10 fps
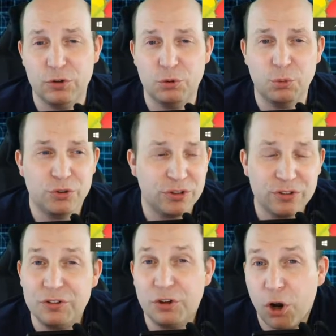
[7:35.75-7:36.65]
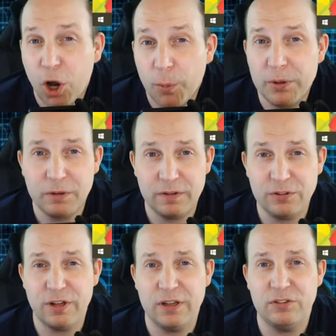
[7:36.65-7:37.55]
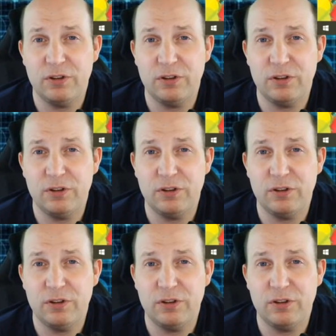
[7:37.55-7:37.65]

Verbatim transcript: which isn't common these days,